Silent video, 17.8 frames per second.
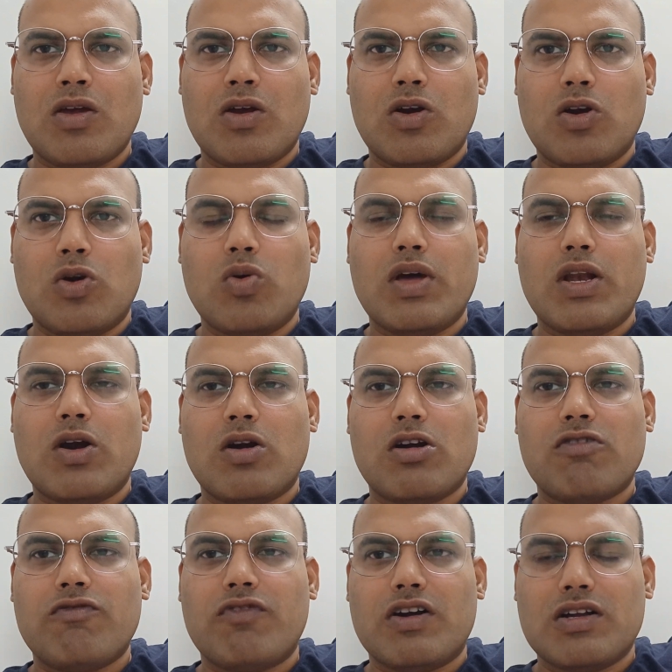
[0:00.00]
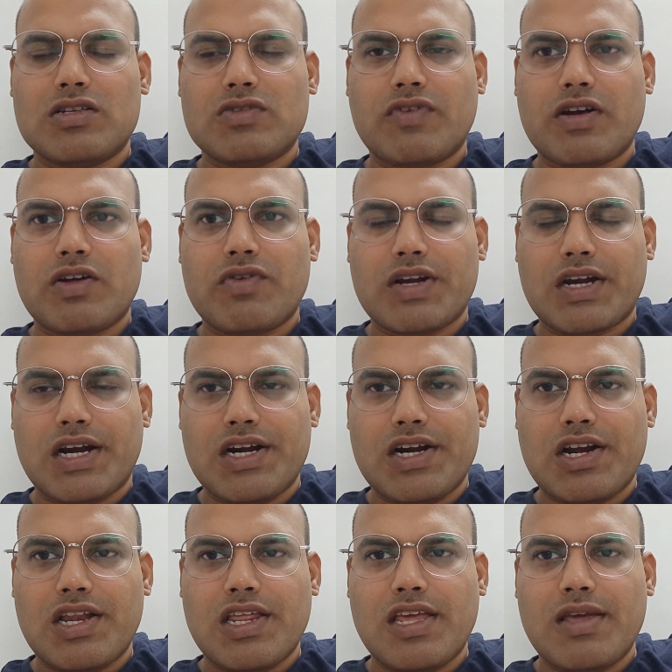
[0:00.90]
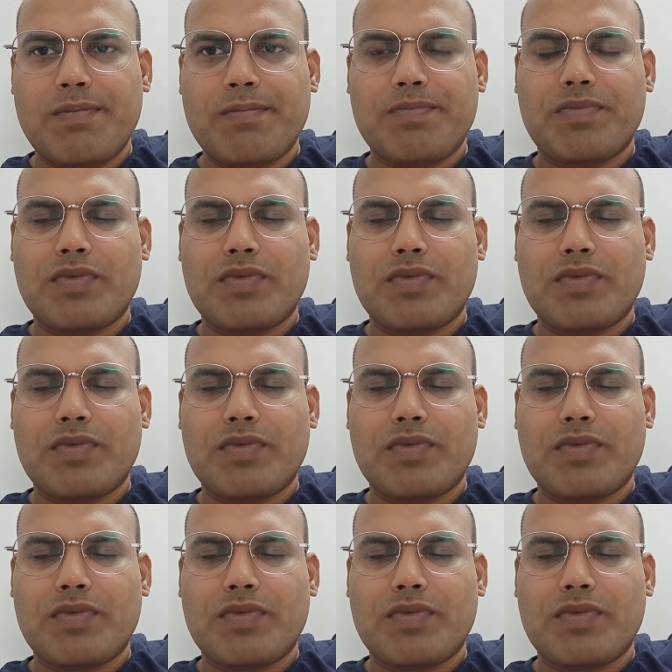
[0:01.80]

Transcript: do a lot of wonders for our country,